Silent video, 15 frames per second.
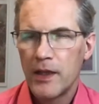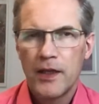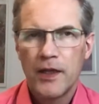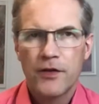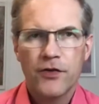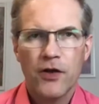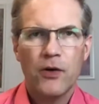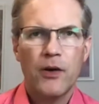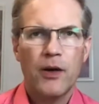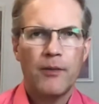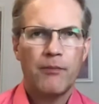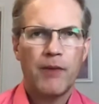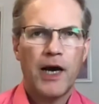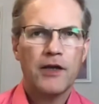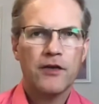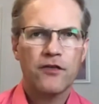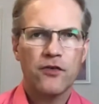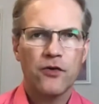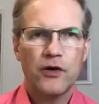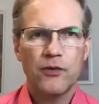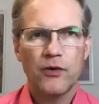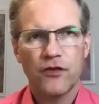So my
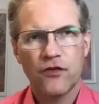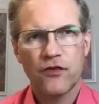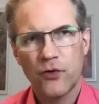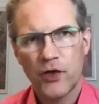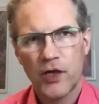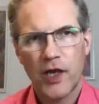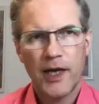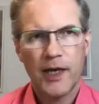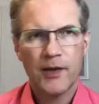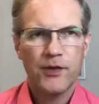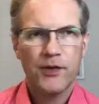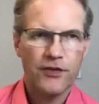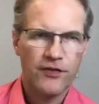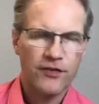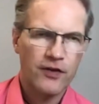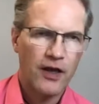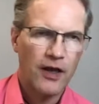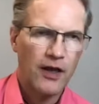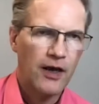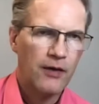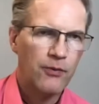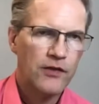story was shortened like this.
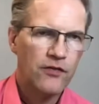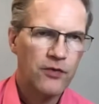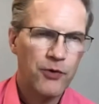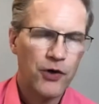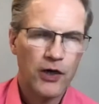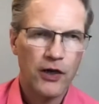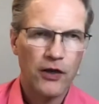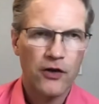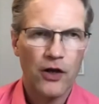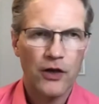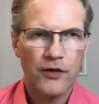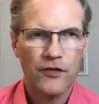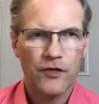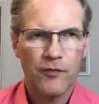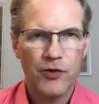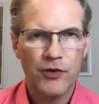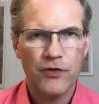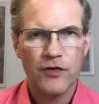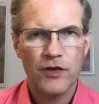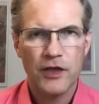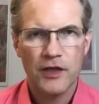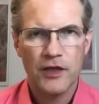I went to Berklee College of
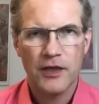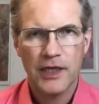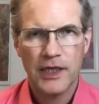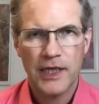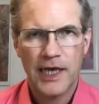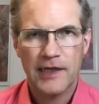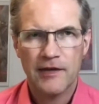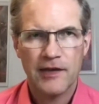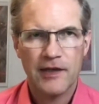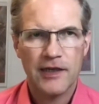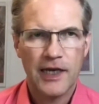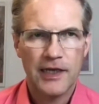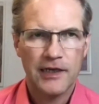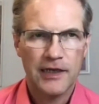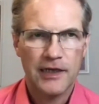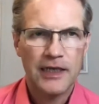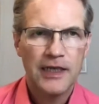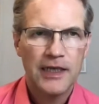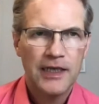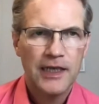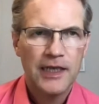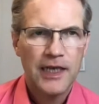Music in 1990.
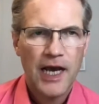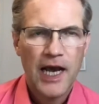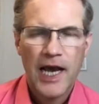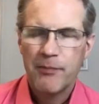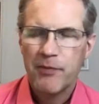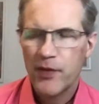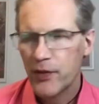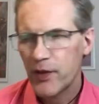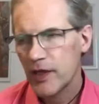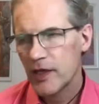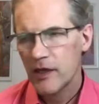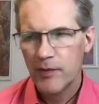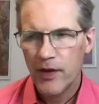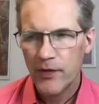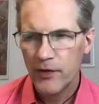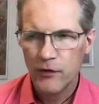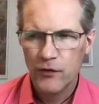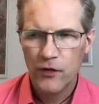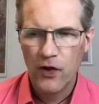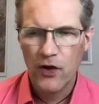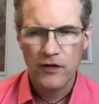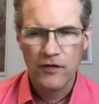I have been thinking about this for
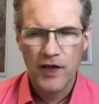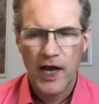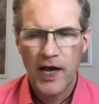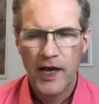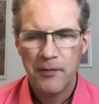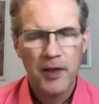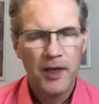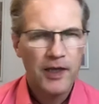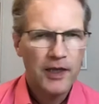a long time.